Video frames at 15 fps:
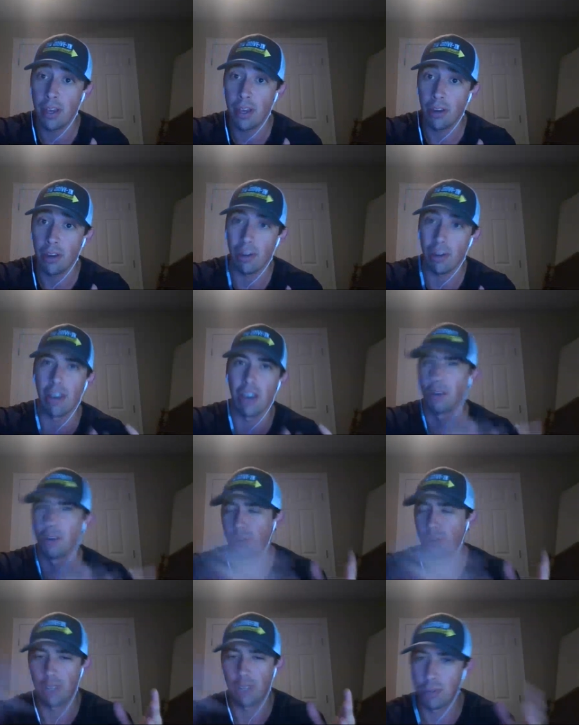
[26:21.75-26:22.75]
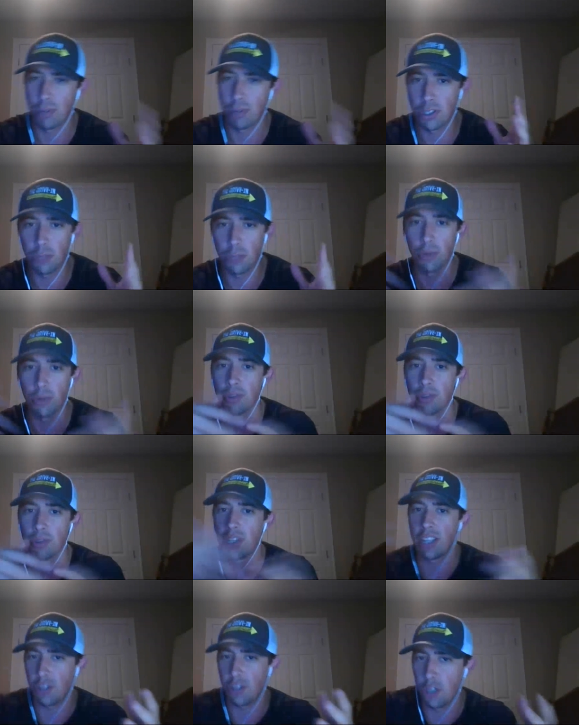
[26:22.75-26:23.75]
right? Also, Vice Principals, he
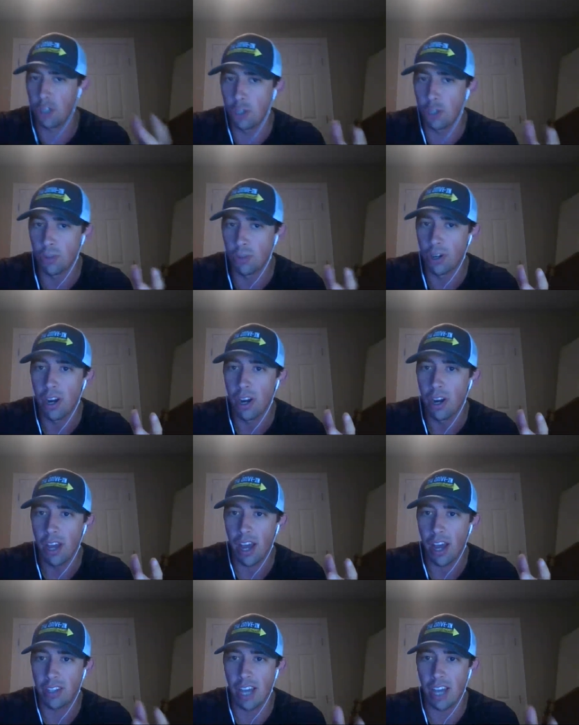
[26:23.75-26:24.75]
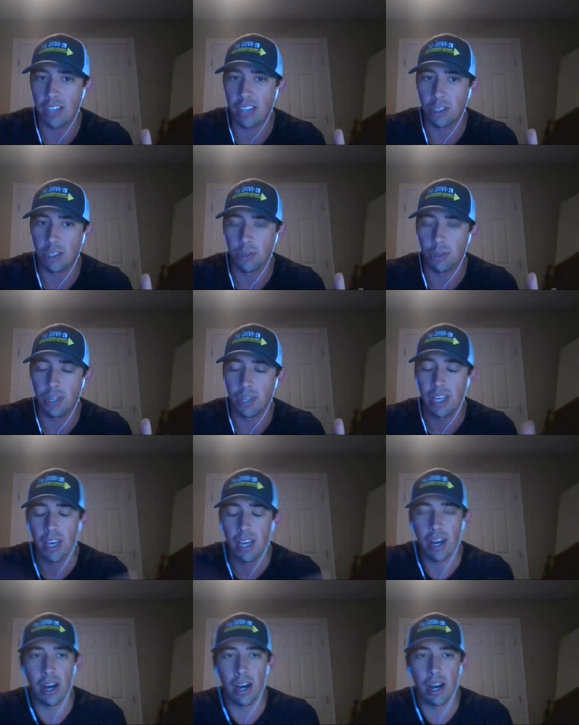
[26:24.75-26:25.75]
has the humor attached to it,
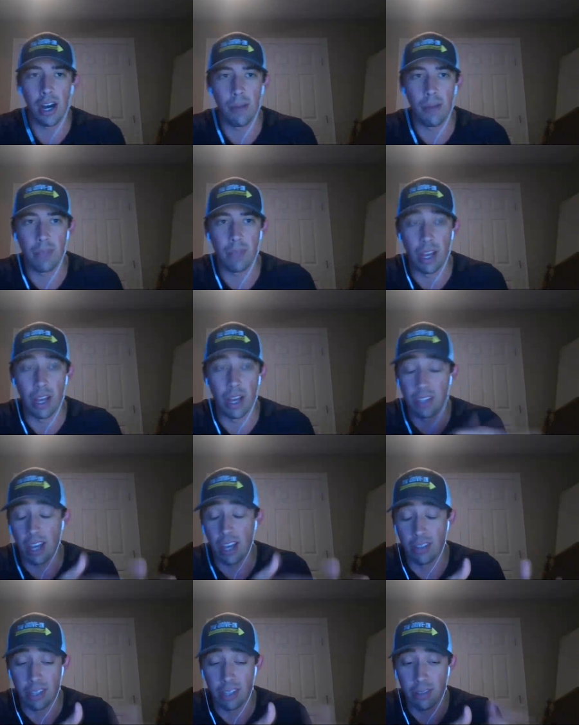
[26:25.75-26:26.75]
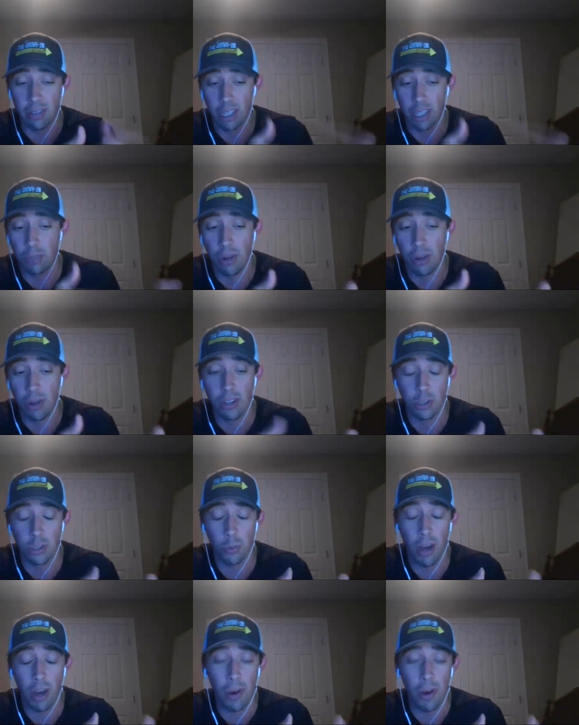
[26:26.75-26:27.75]
um, uh, to, uh, like experience as
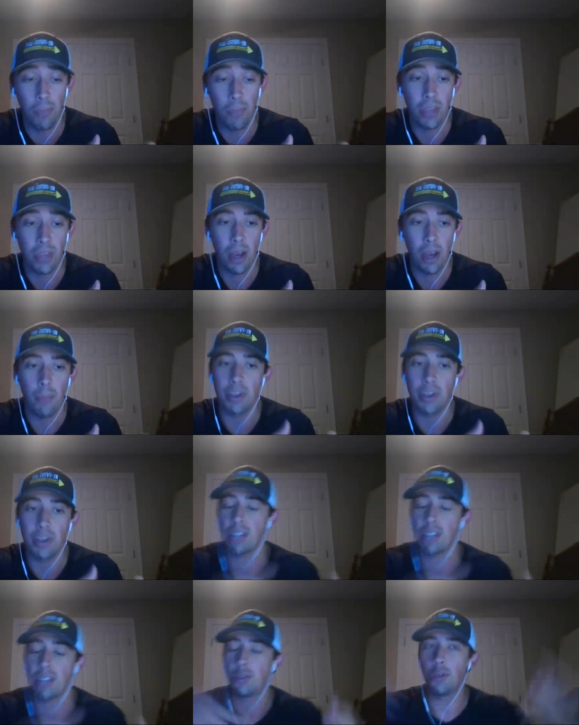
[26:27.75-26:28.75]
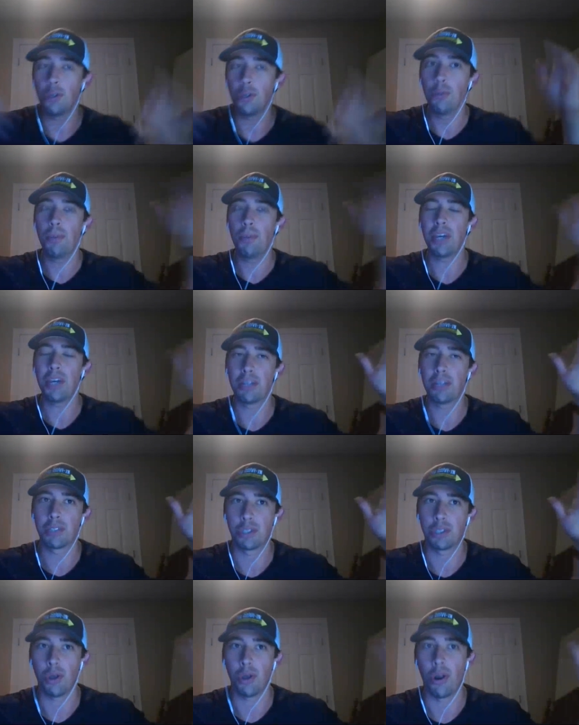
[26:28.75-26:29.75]
well. But he's not too big of a
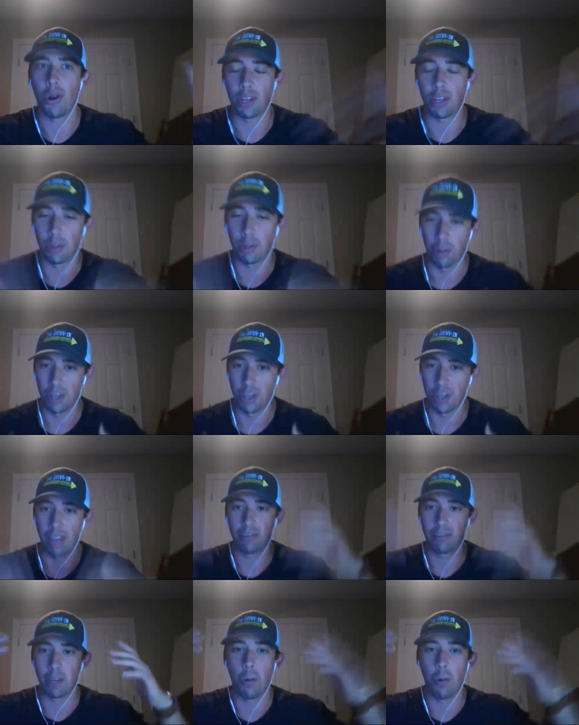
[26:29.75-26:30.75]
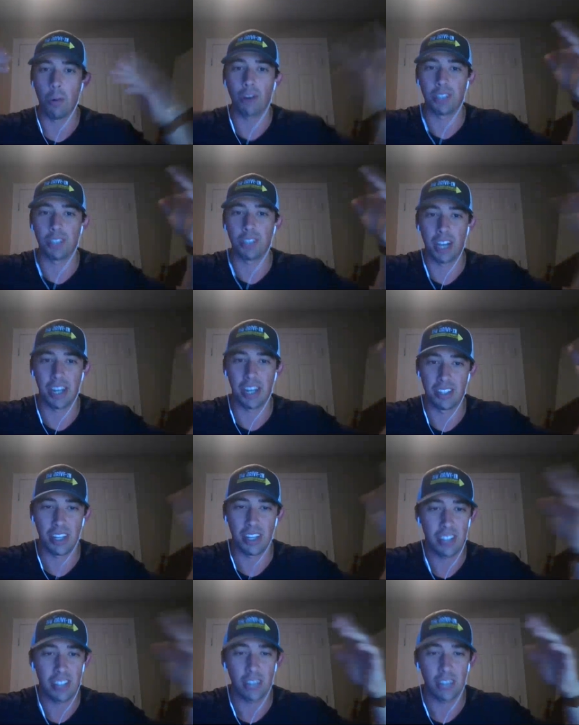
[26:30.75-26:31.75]
star, like in real life, like Walton Goggins. Like
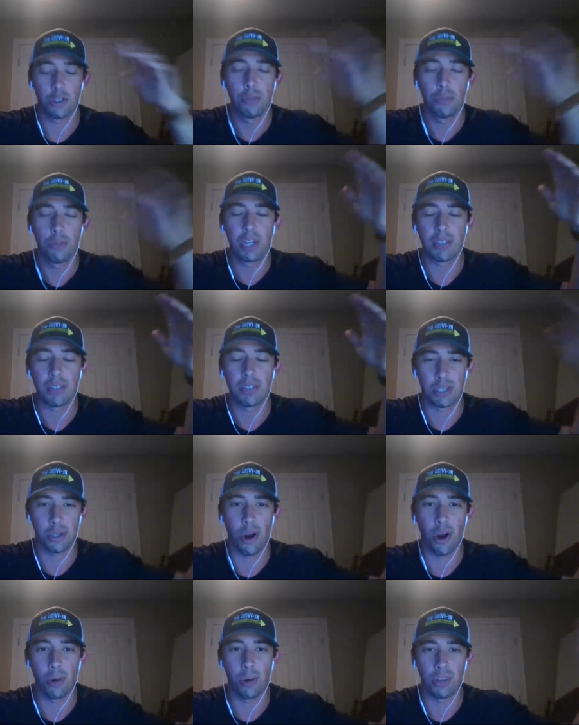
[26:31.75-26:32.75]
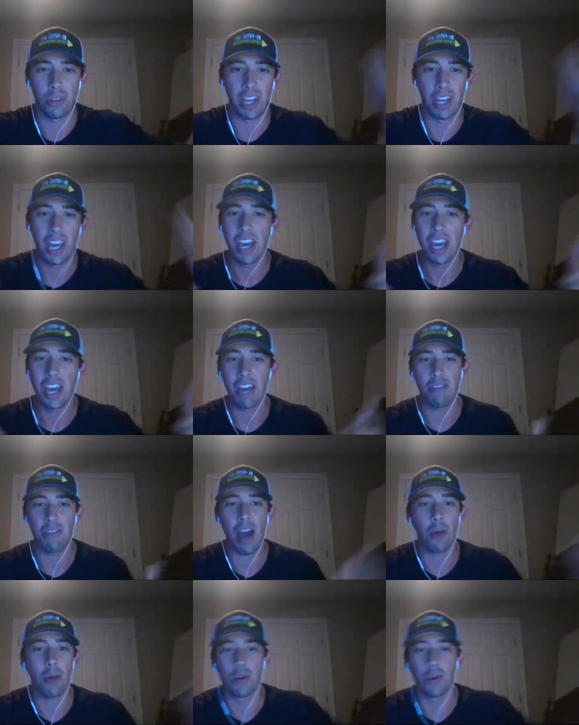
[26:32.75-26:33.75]
he's not too big of a star where, like, if
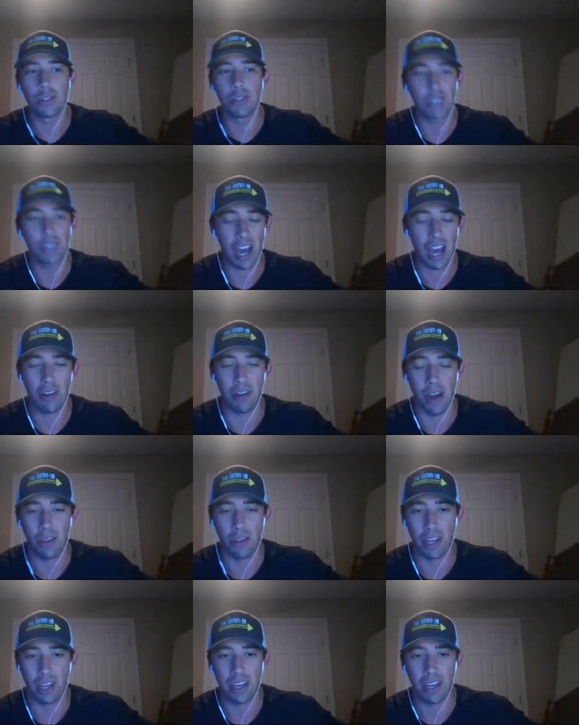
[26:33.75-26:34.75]
that was, I don't know, like